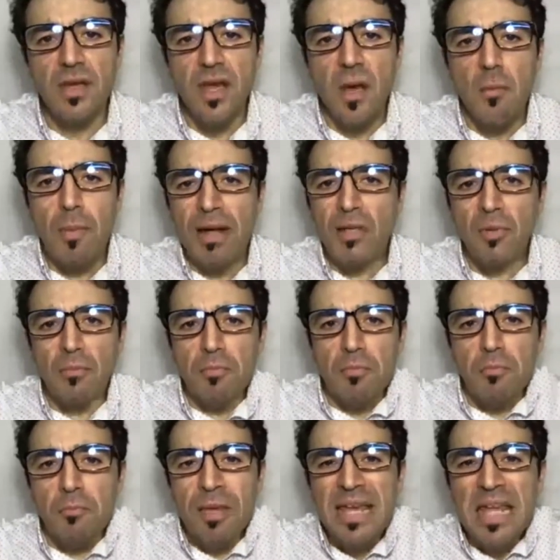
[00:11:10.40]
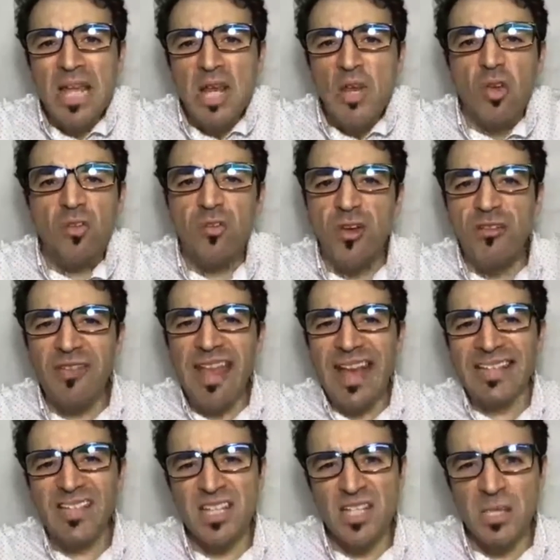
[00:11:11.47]
might be not very
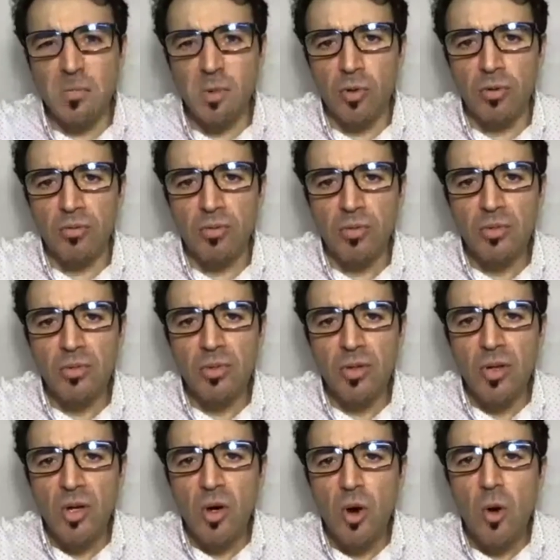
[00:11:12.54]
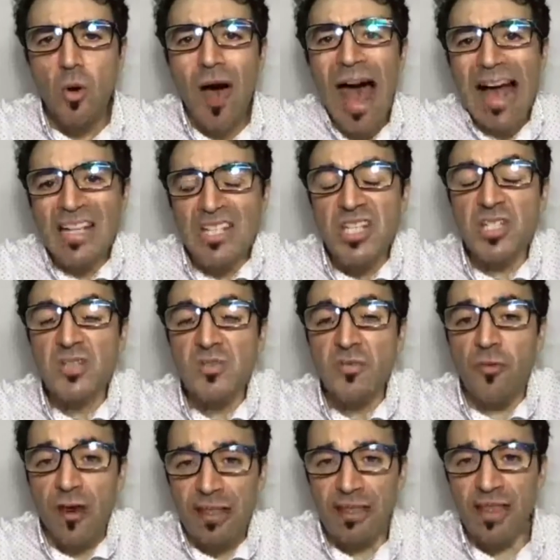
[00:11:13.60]
accessible or access
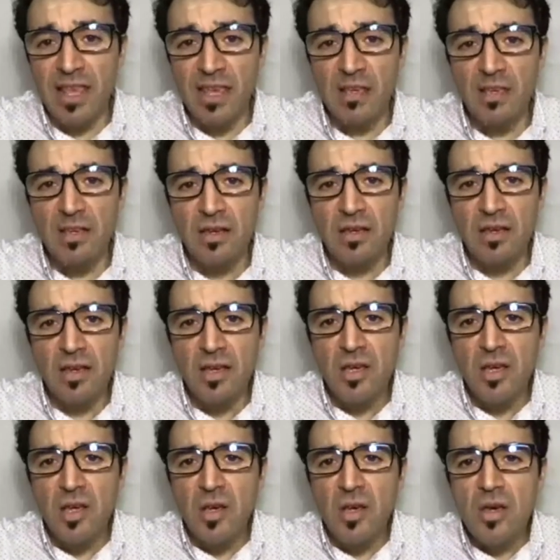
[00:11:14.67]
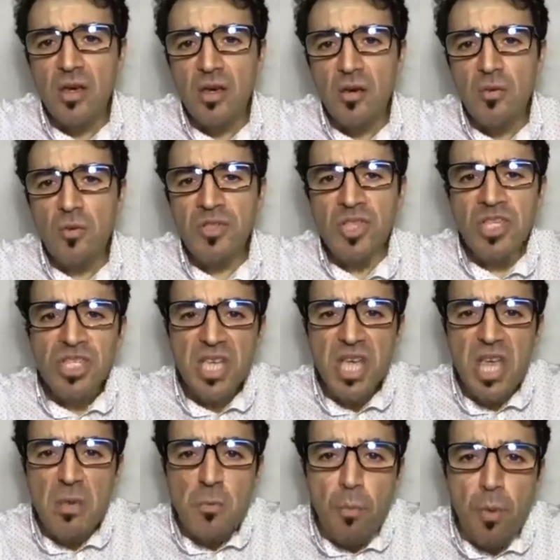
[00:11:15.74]
friendly, which is
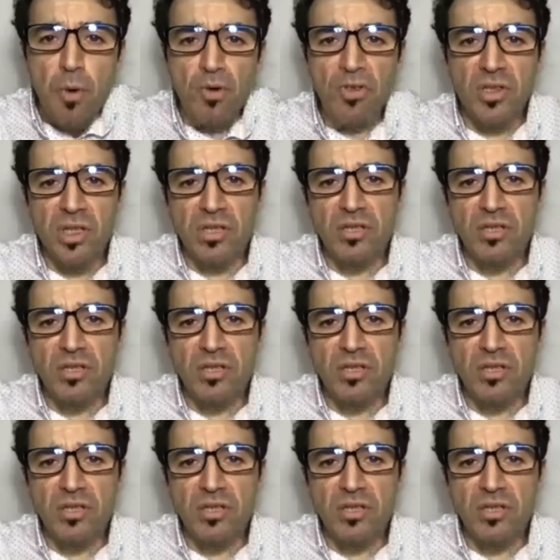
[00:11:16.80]
important